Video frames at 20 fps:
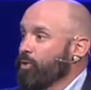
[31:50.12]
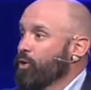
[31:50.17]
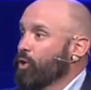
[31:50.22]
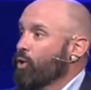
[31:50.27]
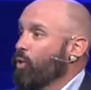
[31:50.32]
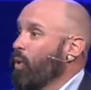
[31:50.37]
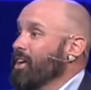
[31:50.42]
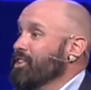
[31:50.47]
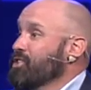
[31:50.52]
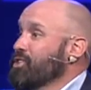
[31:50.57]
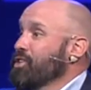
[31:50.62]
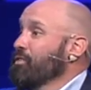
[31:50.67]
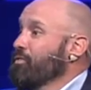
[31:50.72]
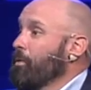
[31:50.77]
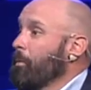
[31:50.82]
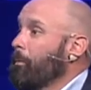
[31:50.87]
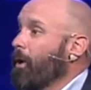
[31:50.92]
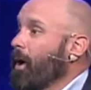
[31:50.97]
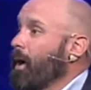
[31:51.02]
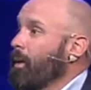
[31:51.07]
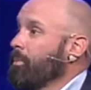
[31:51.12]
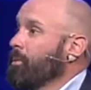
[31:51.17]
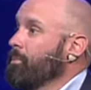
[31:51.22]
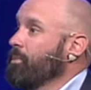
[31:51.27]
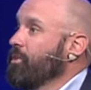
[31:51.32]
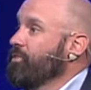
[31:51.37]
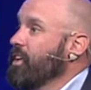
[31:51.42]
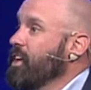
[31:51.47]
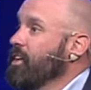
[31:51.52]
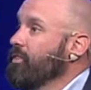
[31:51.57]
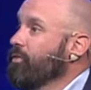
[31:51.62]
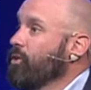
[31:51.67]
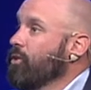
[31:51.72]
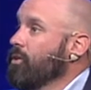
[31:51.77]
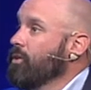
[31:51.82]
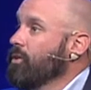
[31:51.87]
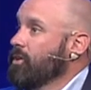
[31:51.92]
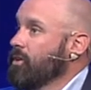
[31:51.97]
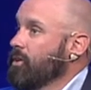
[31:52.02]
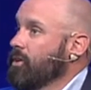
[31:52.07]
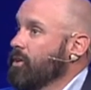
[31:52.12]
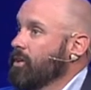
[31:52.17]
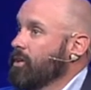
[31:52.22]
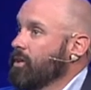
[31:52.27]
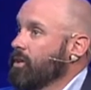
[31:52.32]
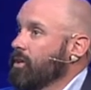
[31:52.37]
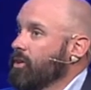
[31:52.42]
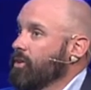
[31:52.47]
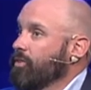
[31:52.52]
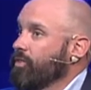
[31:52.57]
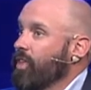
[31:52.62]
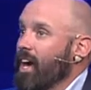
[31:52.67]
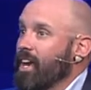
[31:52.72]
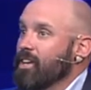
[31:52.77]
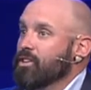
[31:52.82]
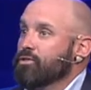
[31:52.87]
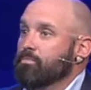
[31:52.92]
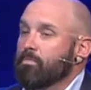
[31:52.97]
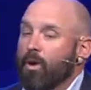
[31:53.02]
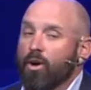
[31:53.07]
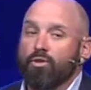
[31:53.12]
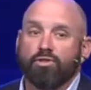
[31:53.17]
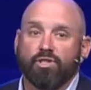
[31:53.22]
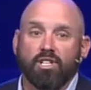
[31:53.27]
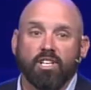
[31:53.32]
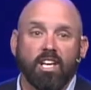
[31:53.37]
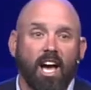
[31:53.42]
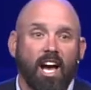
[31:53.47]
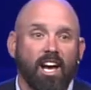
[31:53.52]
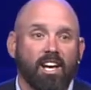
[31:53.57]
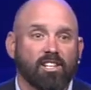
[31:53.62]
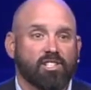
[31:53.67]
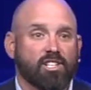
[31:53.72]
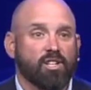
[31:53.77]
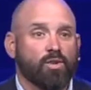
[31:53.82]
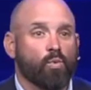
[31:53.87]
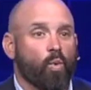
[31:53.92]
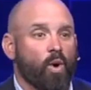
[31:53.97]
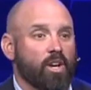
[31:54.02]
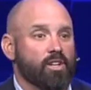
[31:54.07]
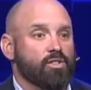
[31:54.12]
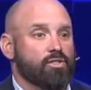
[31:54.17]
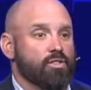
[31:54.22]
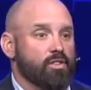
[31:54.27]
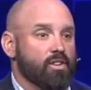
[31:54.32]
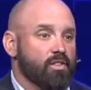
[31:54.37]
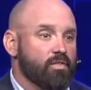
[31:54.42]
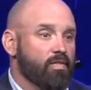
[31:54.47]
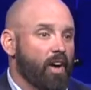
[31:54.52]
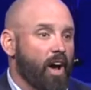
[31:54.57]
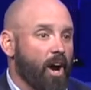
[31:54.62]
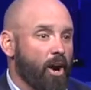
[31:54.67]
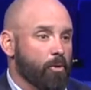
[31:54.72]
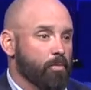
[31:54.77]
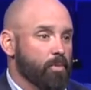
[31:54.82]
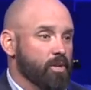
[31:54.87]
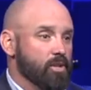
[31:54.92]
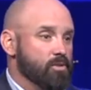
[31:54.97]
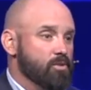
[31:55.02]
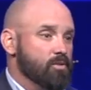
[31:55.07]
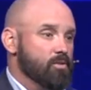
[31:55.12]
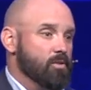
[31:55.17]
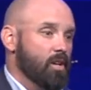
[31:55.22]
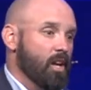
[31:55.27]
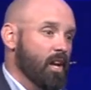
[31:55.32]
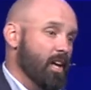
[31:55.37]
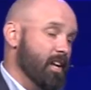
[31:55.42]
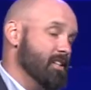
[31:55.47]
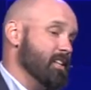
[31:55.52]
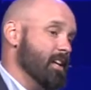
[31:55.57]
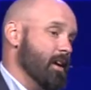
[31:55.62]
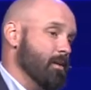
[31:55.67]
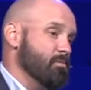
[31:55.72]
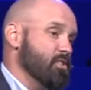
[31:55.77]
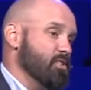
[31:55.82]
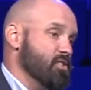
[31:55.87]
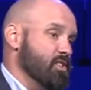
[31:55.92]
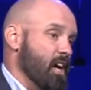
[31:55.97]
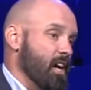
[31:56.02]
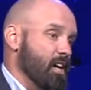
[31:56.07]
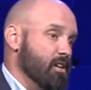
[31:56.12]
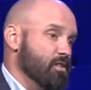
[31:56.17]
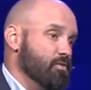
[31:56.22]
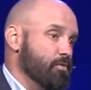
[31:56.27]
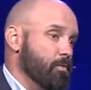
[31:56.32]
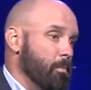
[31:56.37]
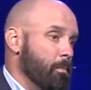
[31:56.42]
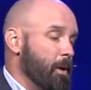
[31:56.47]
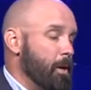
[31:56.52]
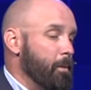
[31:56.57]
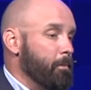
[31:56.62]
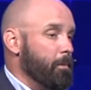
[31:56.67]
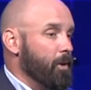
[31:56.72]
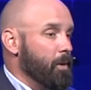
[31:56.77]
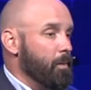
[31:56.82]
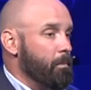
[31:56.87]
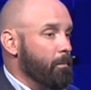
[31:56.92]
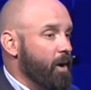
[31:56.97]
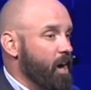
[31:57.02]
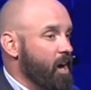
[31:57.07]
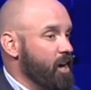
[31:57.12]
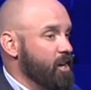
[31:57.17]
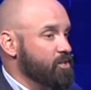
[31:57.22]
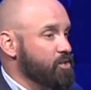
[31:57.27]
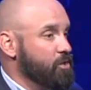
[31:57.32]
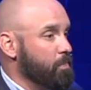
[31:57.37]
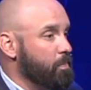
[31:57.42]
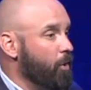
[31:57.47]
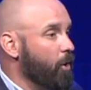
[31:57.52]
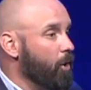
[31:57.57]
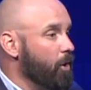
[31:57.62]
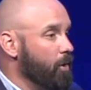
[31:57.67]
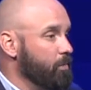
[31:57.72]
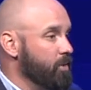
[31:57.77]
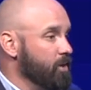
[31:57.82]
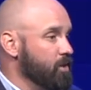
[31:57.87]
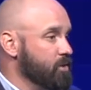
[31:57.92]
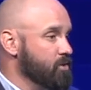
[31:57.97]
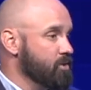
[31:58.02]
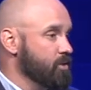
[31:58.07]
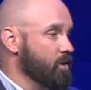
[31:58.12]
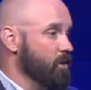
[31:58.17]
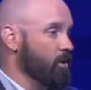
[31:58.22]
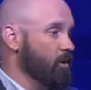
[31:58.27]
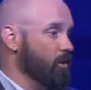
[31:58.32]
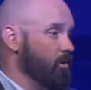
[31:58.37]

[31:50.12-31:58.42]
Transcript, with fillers: the question of the problem of evil, that is mostly asked in Western environments. A lot of times it's asked from people in posh apartments that